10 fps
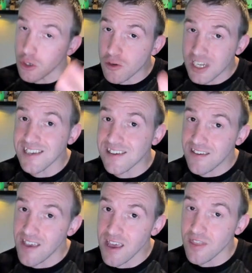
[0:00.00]
You did
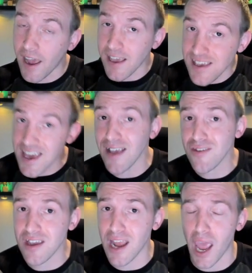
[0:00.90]
see that
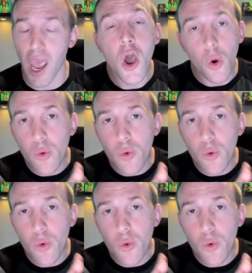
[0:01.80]
yesterday